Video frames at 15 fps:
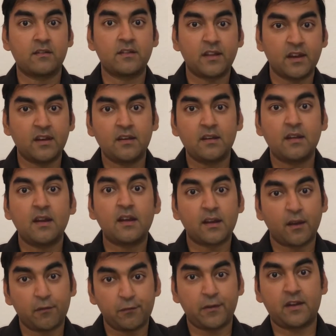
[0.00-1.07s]
then it
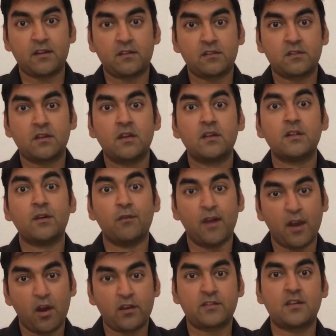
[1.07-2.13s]
affects the
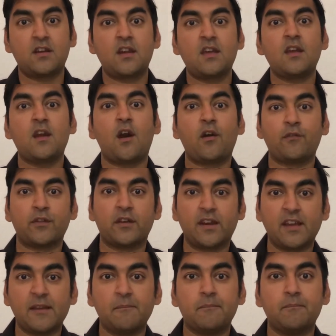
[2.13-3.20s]
velocity of the
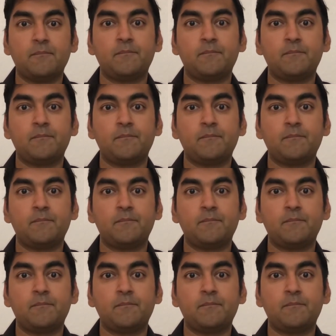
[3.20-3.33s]
team.